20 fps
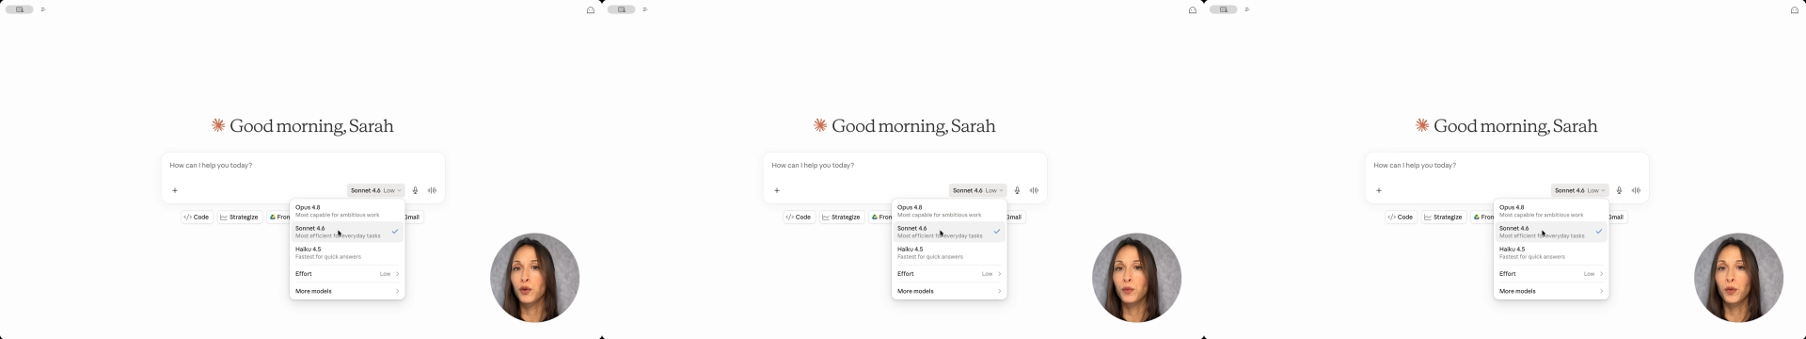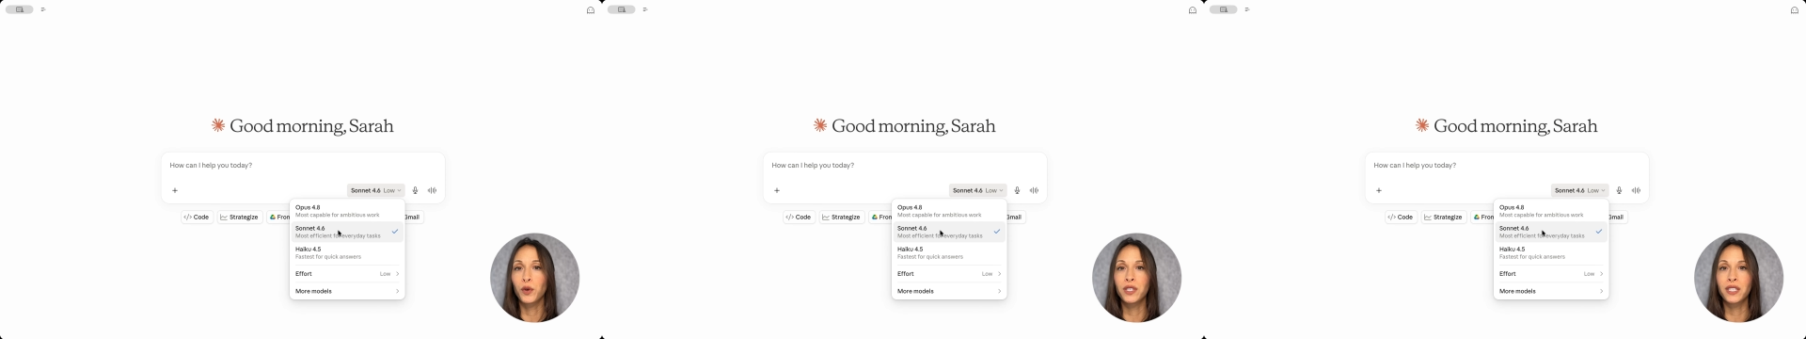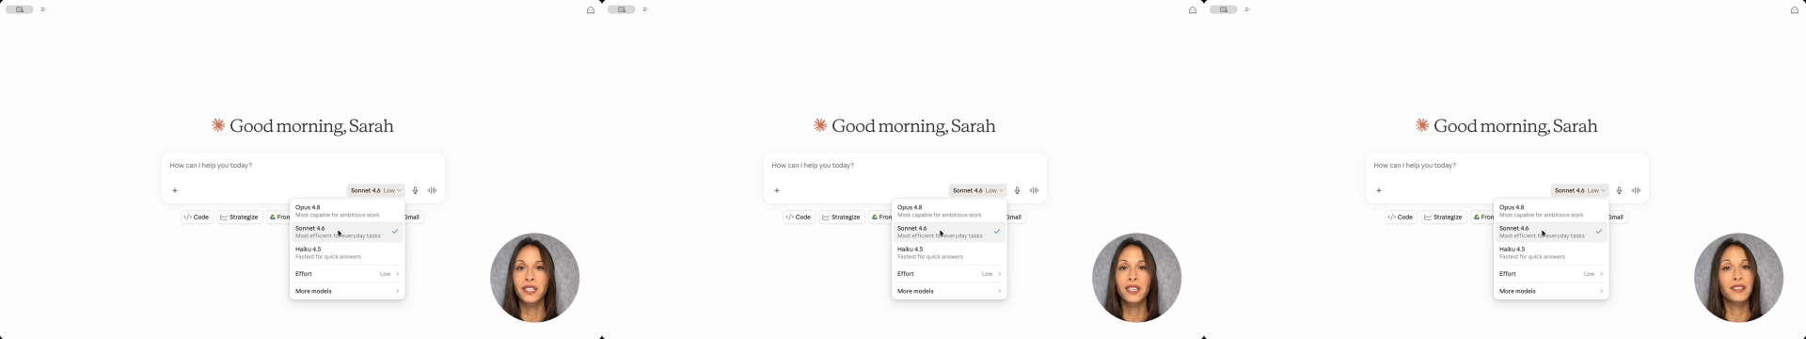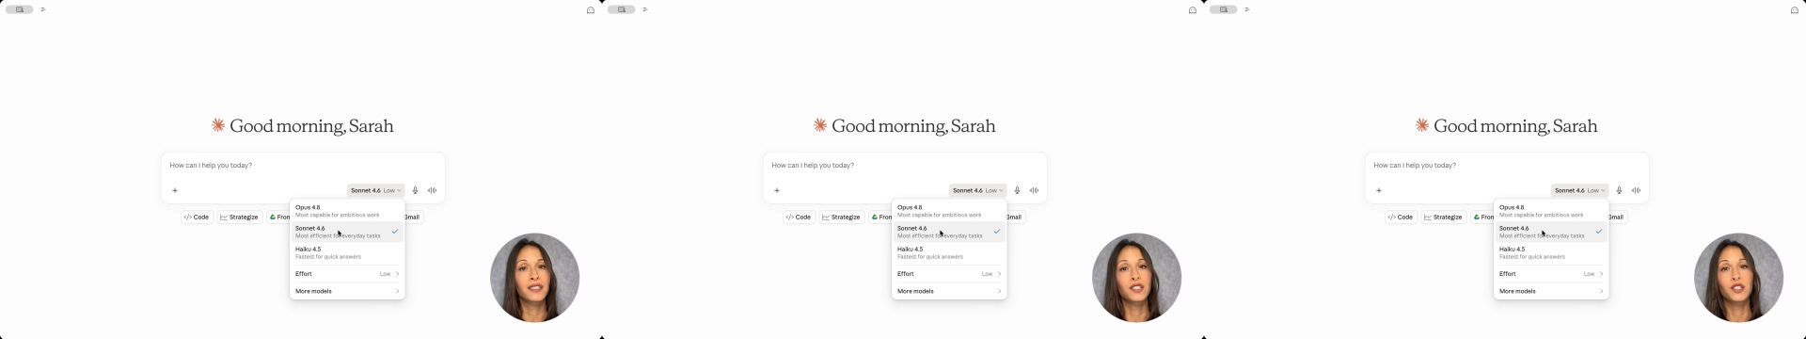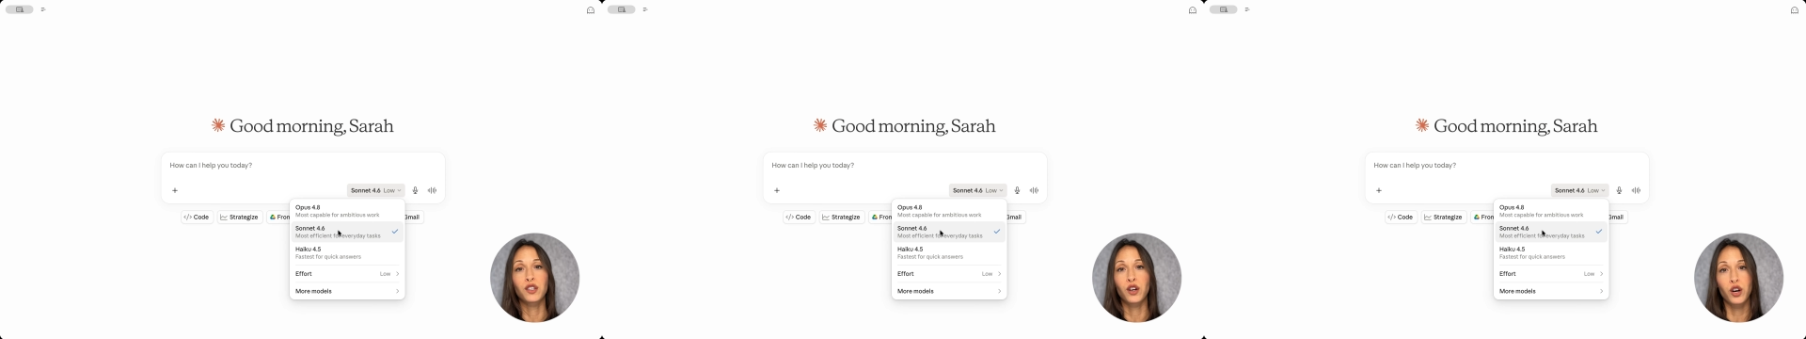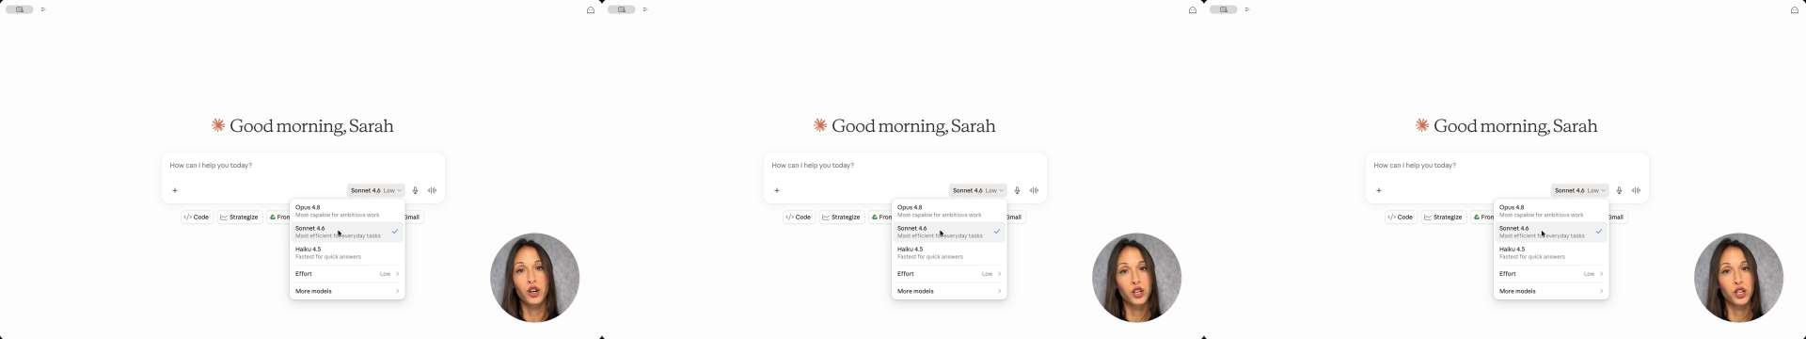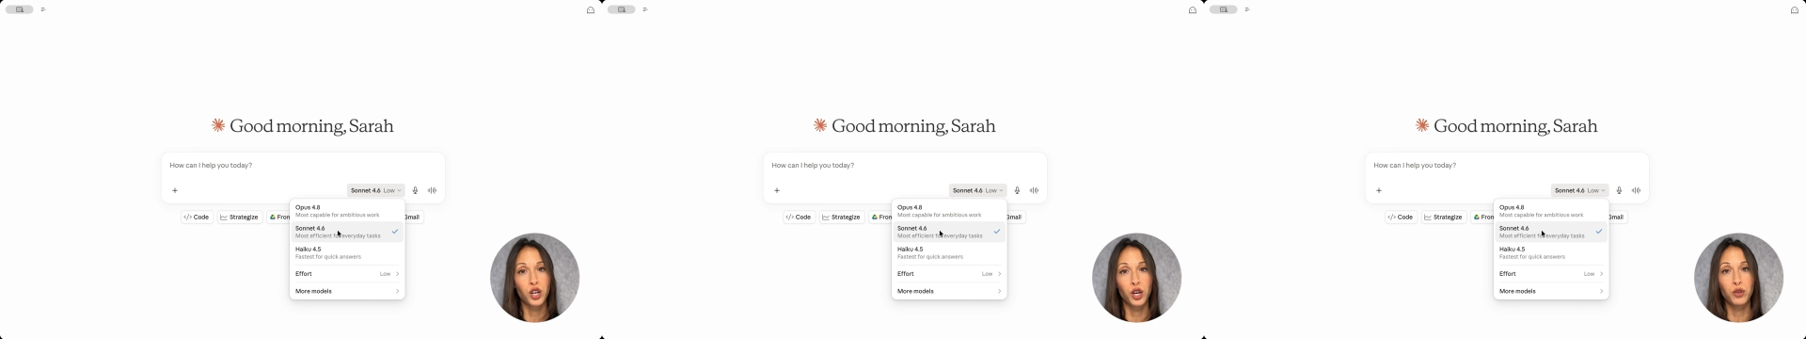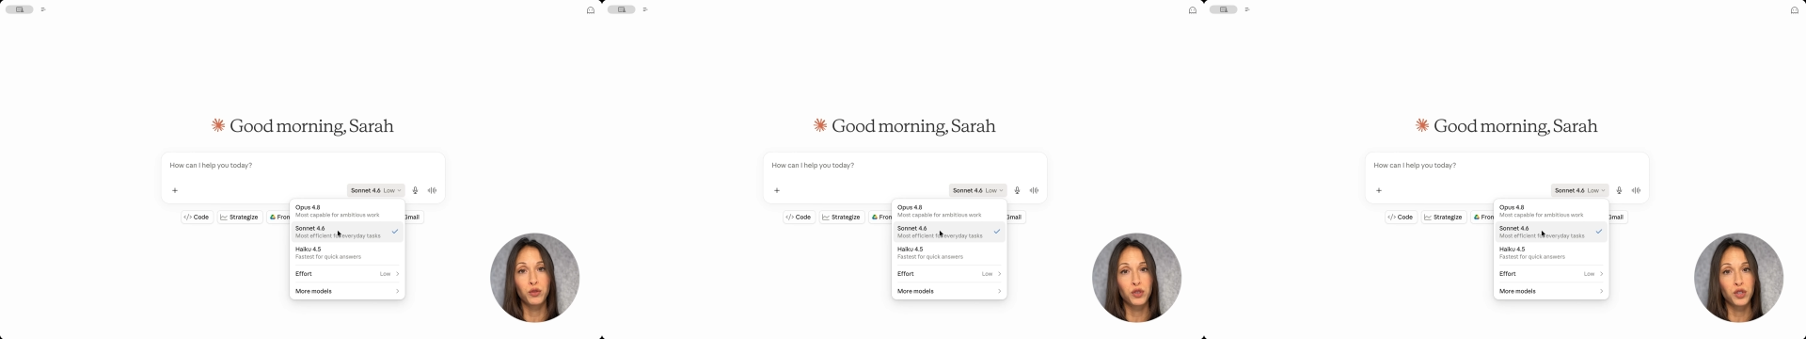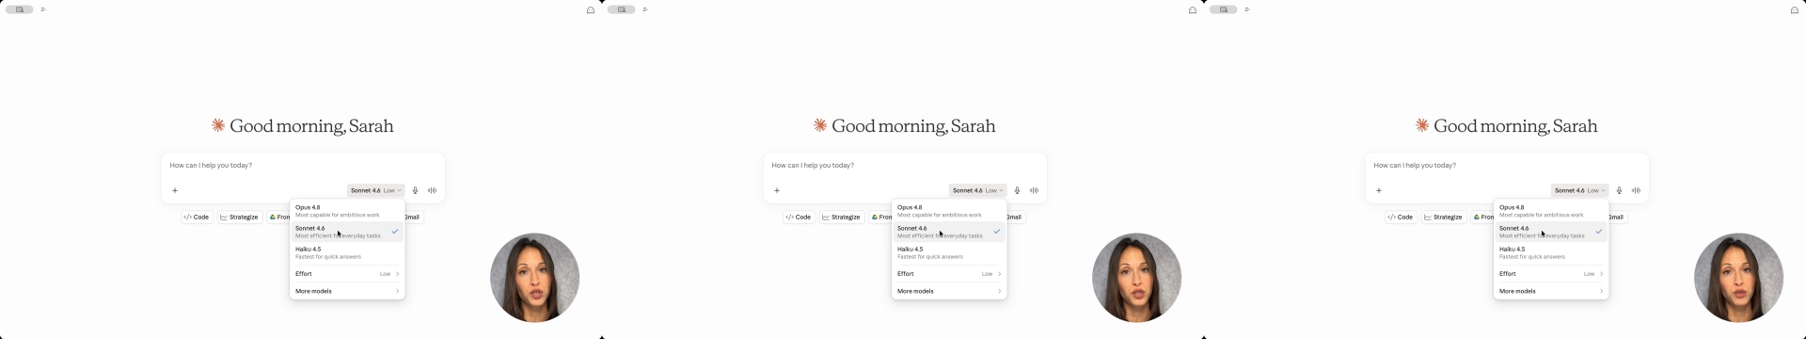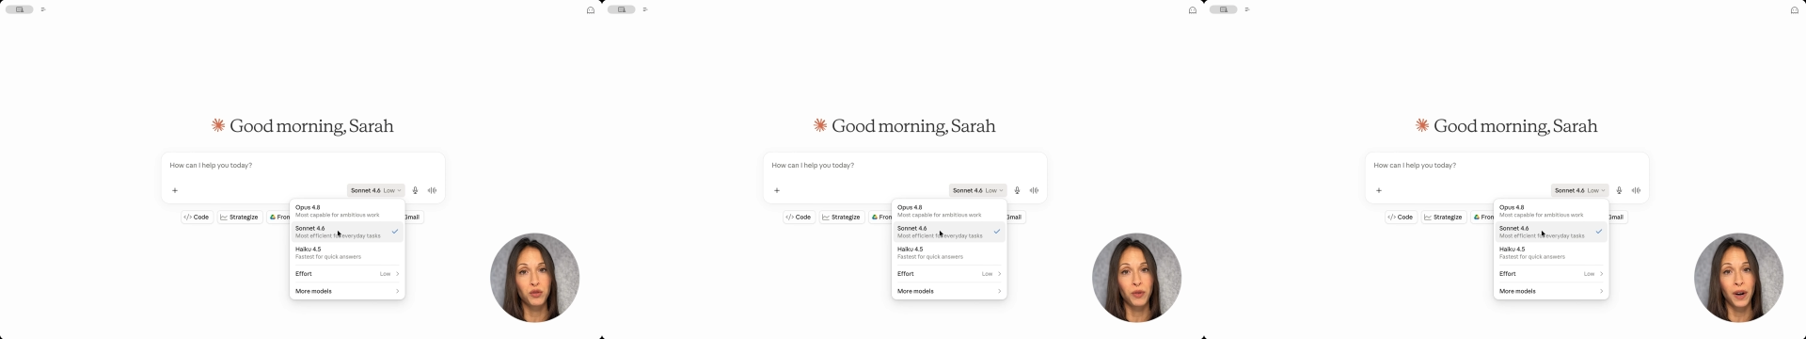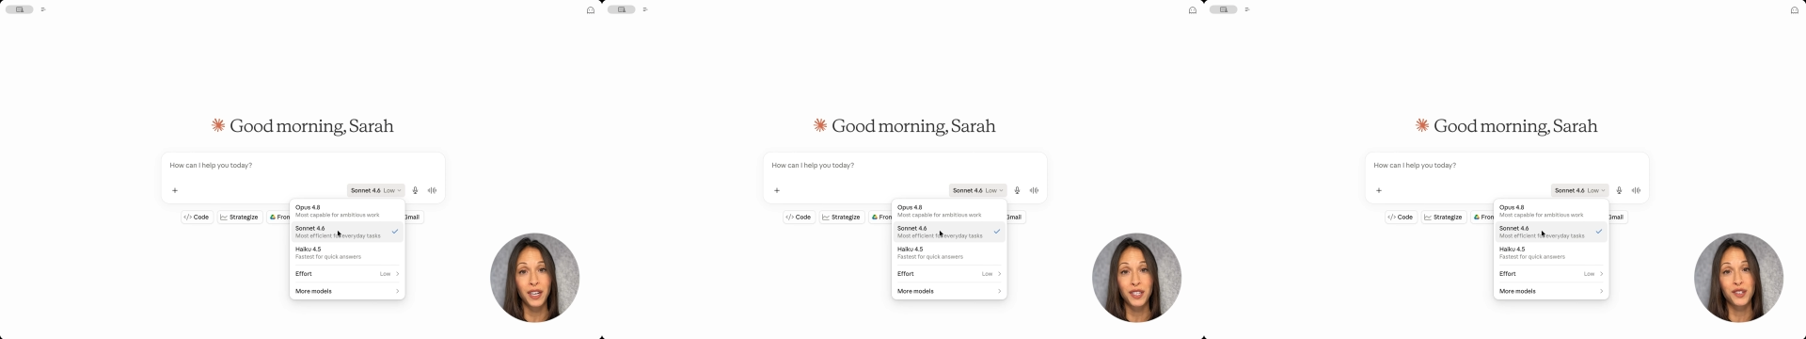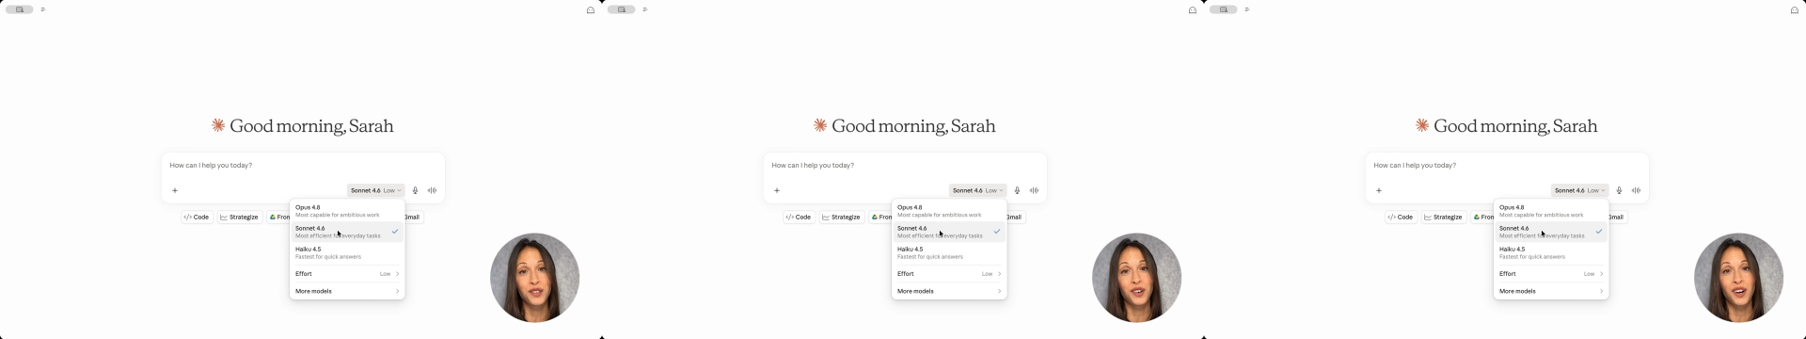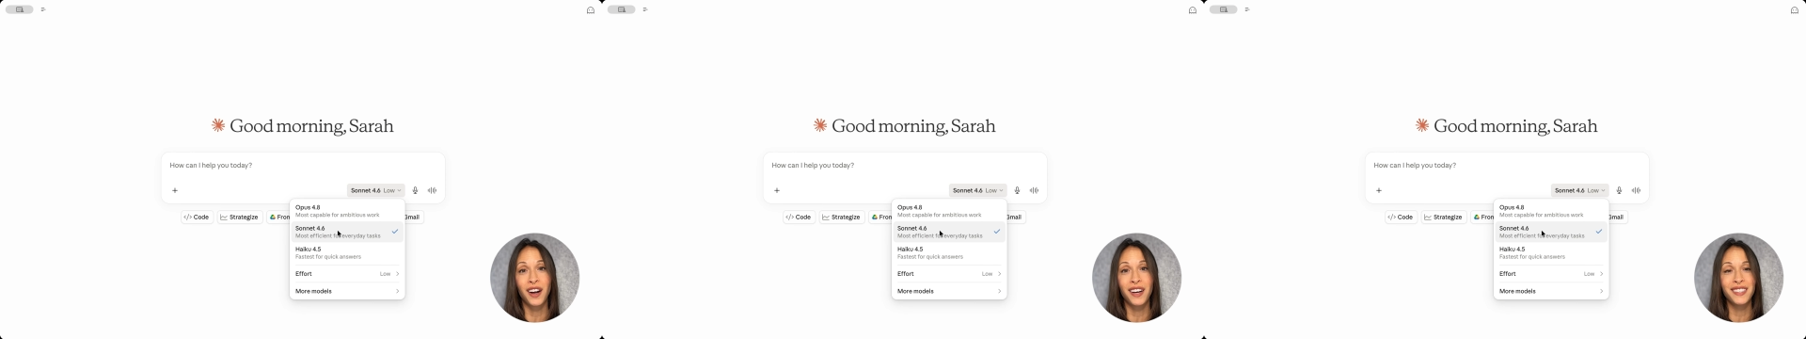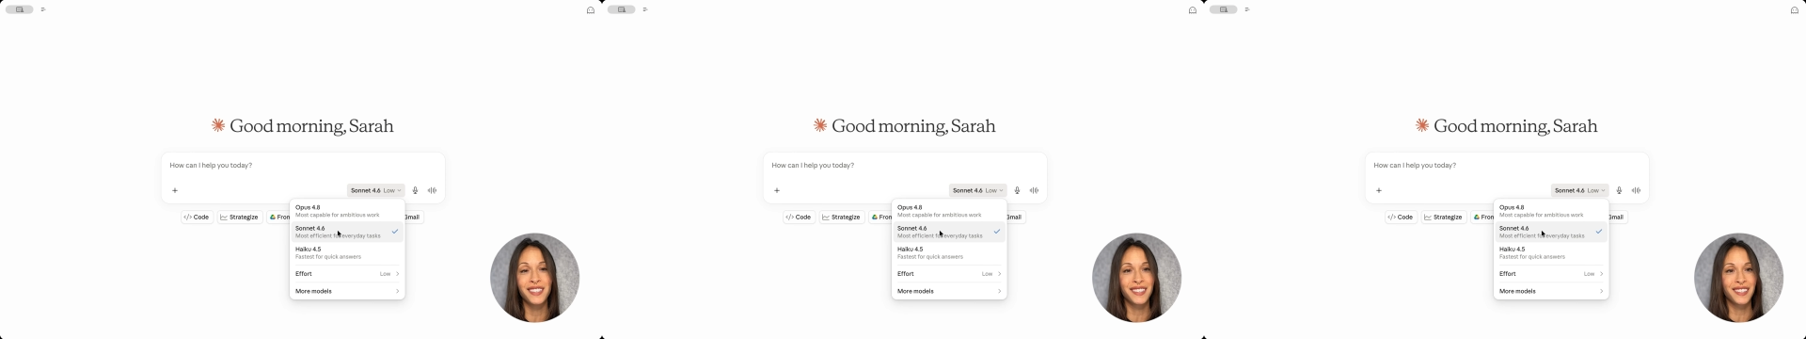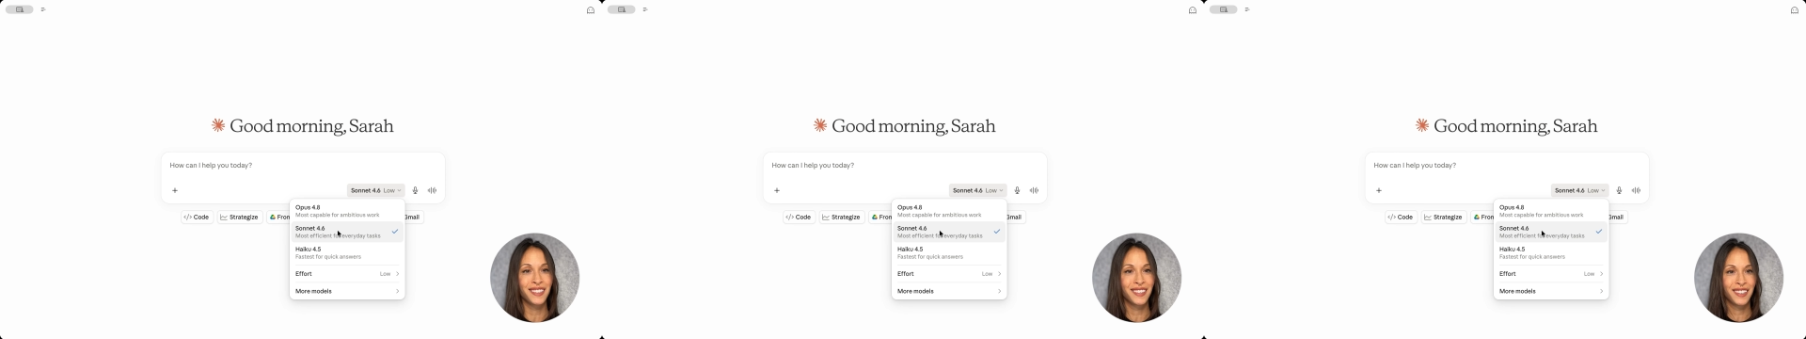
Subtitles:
4.6 is our go-to restaurant.